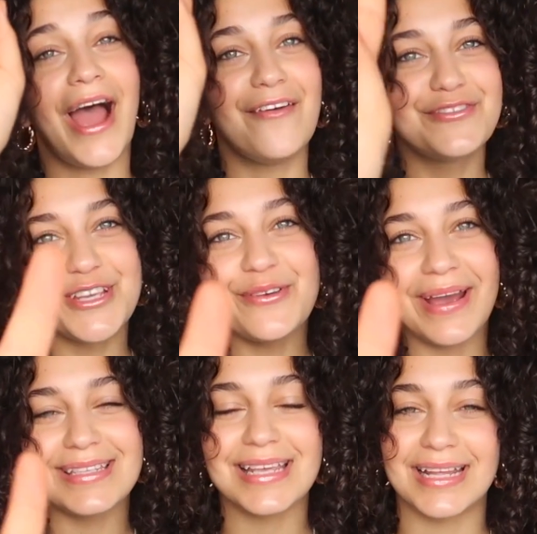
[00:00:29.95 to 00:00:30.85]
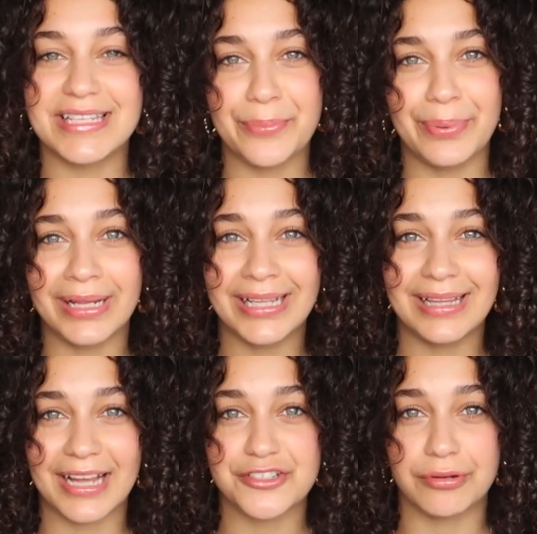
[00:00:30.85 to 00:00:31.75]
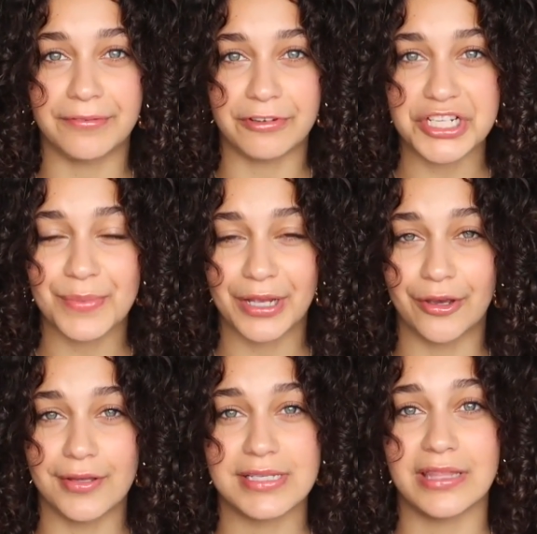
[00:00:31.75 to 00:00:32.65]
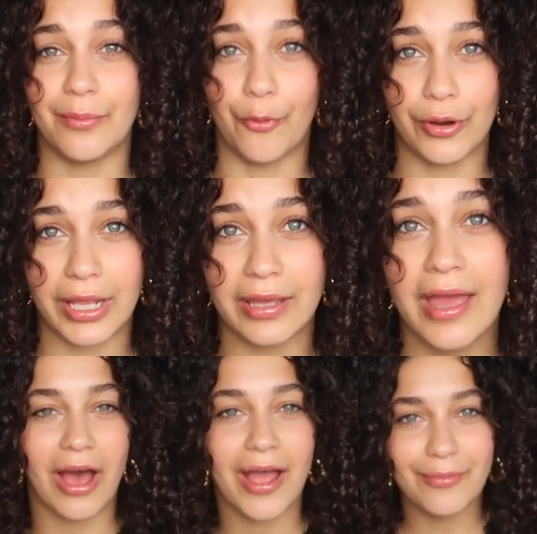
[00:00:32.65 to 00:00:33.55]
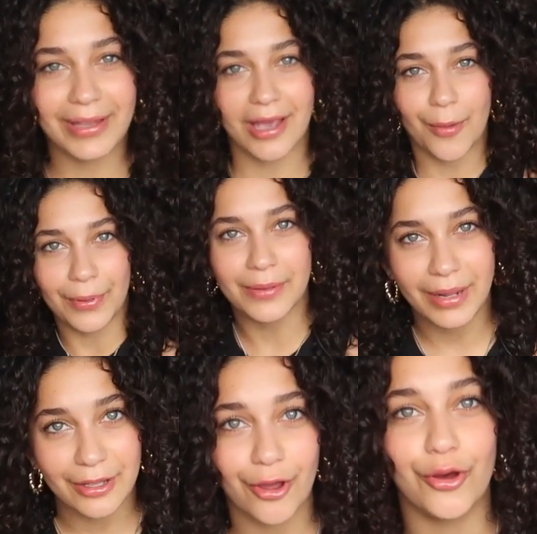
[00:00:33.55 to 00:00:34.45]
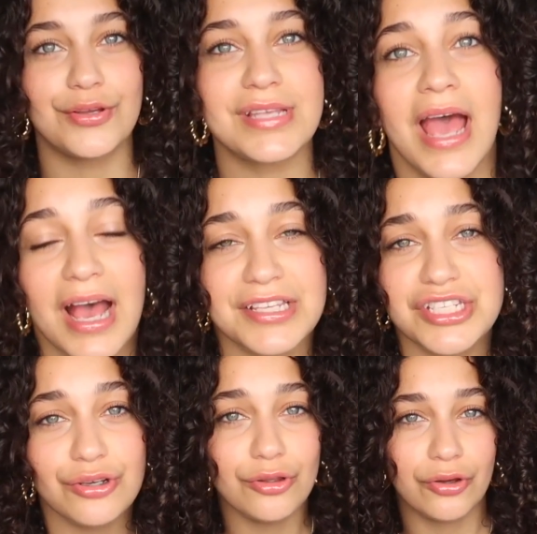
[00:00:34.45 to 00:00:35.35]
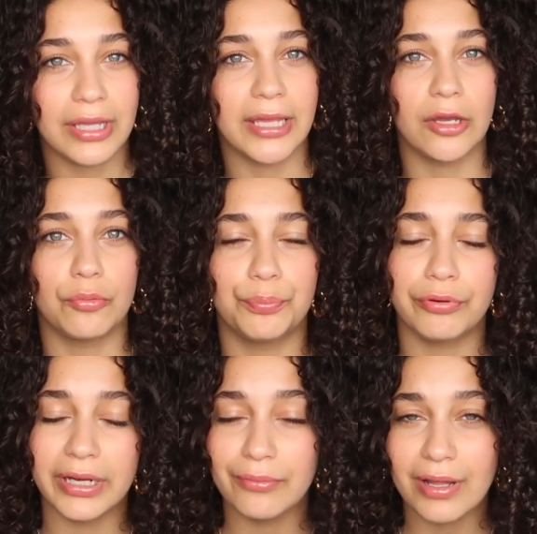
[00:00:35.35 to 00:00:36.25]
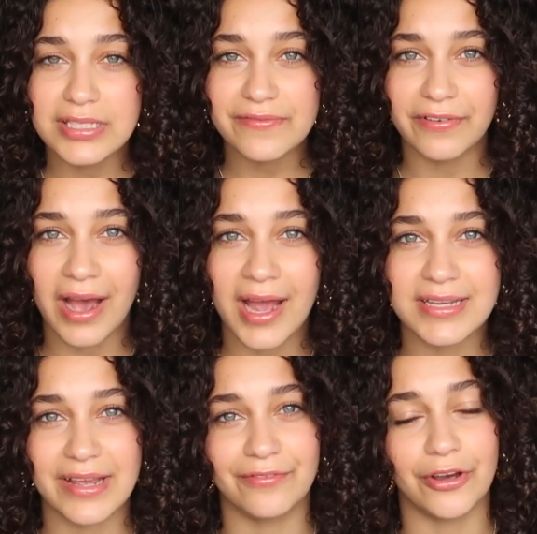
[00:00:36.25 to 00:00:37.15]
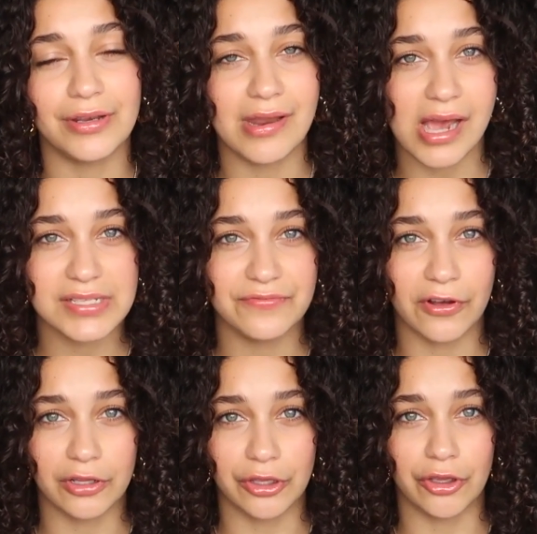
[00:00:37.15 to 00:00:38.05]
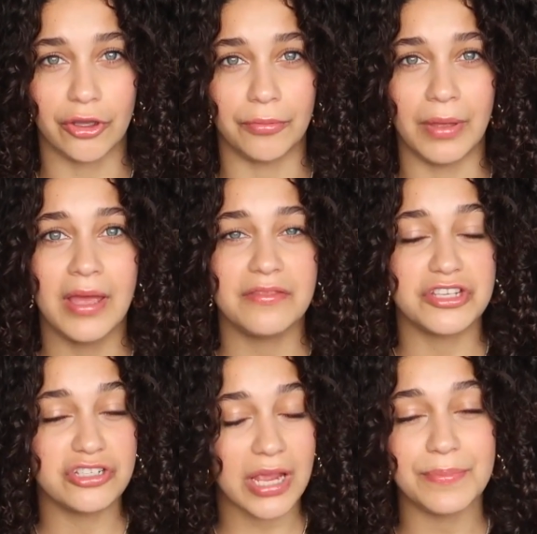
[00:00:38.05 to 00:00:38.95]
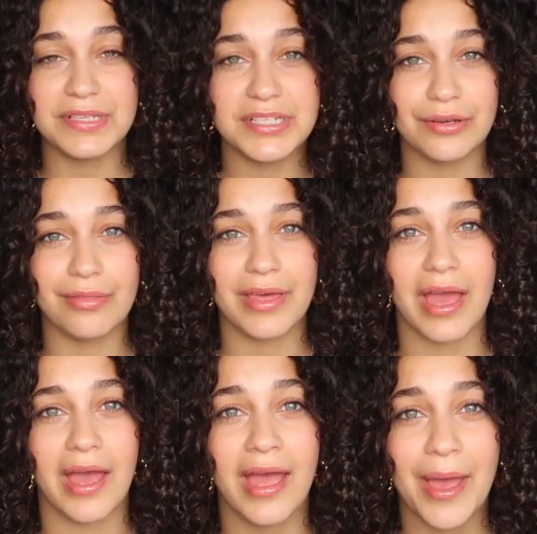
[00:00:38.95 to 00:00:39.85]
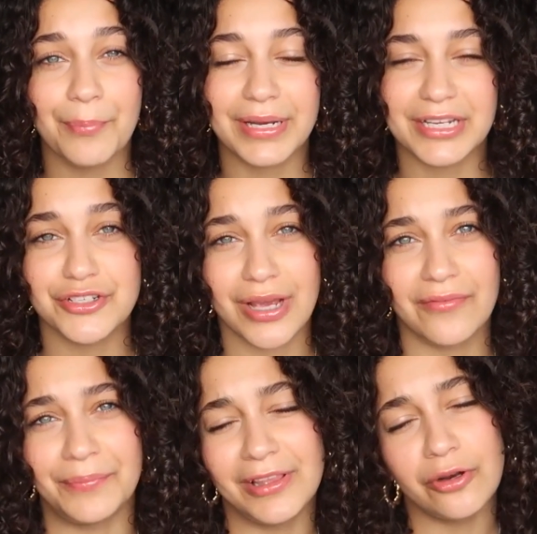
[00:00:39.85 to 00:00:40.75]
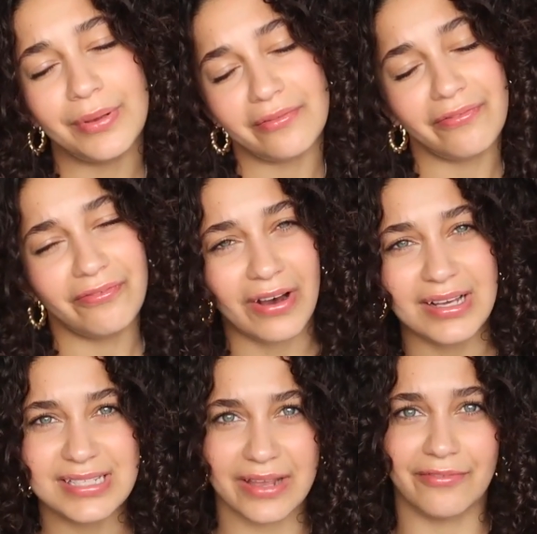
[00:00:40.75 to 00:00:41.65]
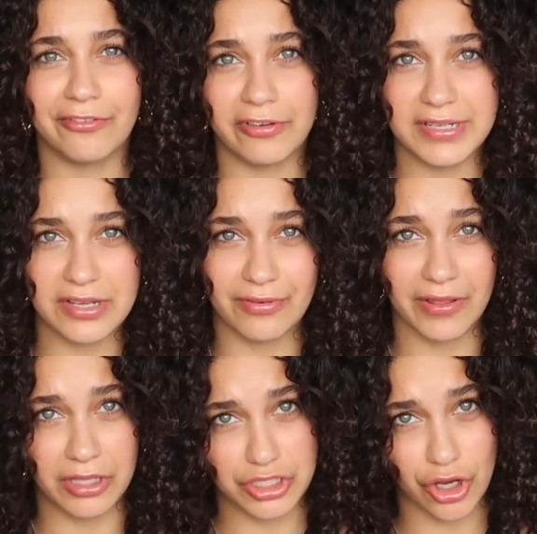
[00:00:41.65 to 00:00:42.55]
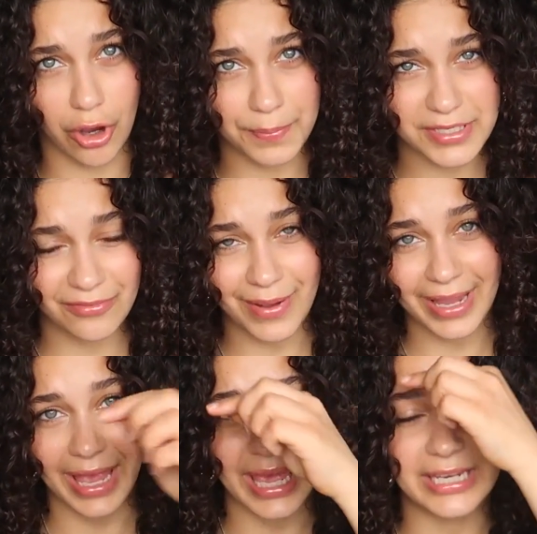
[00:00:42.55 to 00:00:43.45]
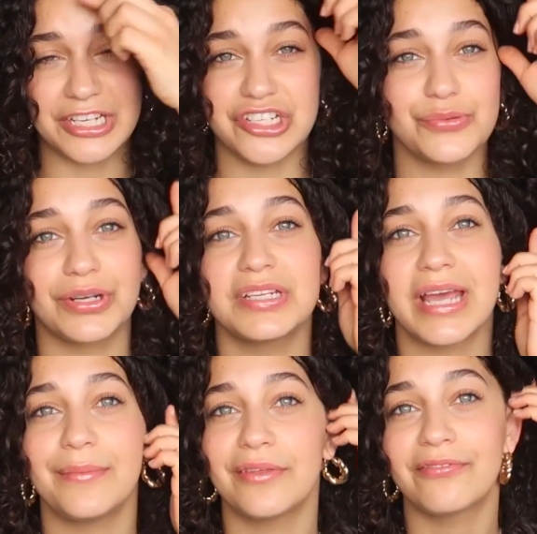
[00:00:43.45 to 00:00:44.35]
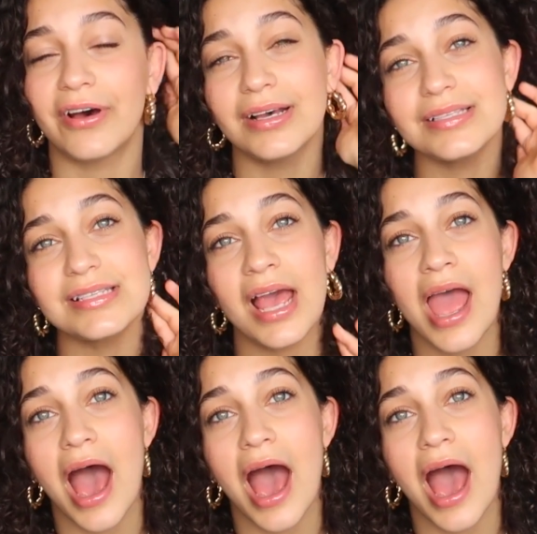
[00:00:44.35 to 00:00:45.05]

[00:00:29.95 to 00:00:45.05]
have two ways that I typically like to refresh my curls in the morning. I wake up and my curls are still looking pretty well defined. I've got nice volume, the shape is still there, but I do have a little bit of fuzz and frizz around the tops of my hair and I just want to tame the fuzz.